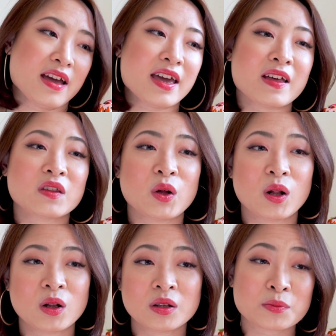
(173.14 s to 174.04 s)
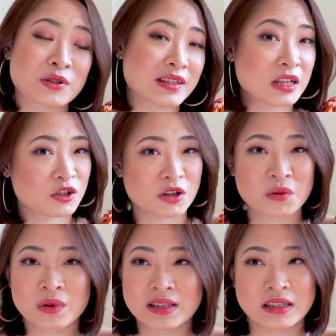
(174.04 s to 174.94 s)
And the whole procedure
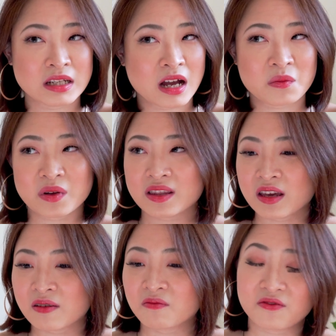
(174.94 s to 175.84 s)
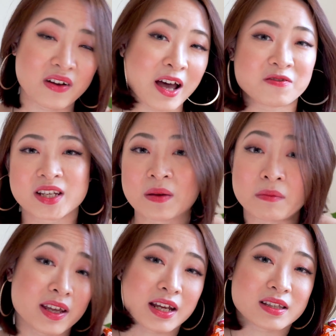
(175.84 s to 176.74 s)
was done within 5-10
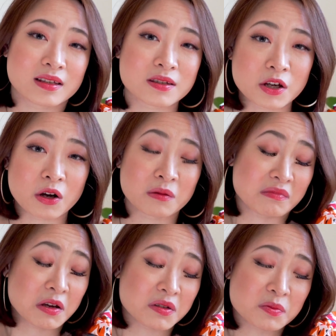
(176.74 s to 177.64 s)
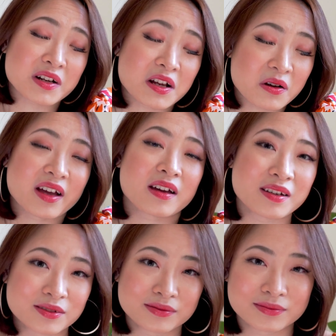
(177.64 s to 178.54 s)
minutes, so it was pretty quick.
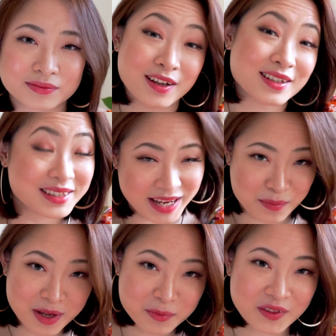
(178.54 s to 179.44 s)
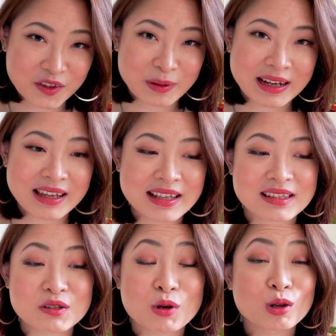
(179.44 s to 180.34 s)
Step number 3 is
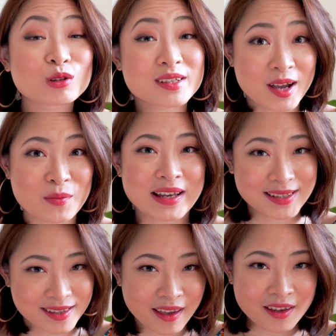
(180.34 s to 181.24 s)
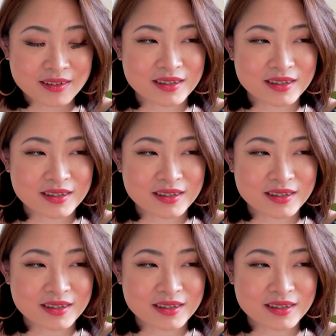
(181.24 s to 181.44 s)
to cool down my skin.